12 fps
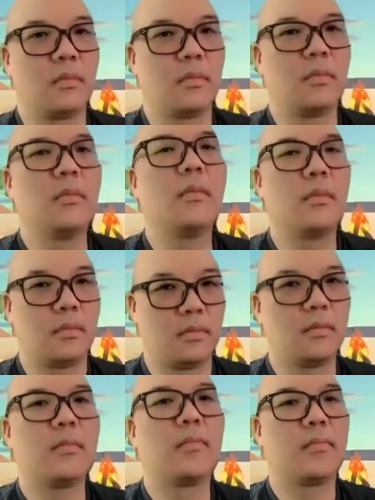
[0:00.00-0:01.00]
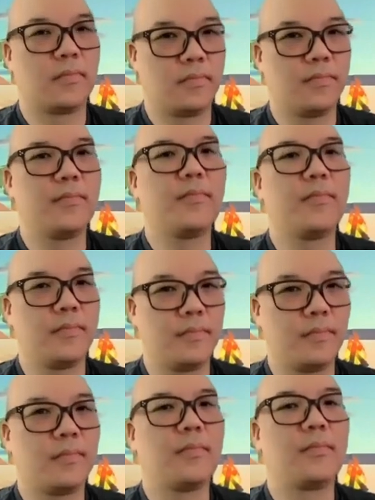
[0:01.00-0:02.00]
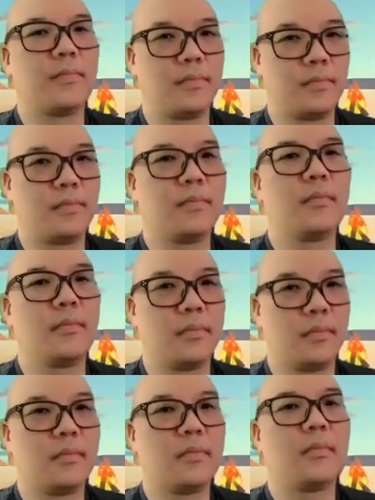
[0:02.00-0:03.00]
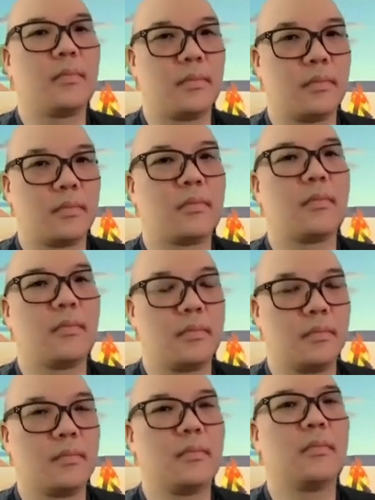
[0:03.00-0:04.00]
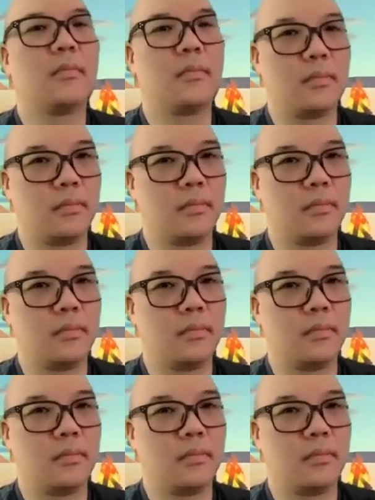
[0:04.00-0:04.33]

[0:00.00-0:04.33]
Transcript: The person shown says nothing.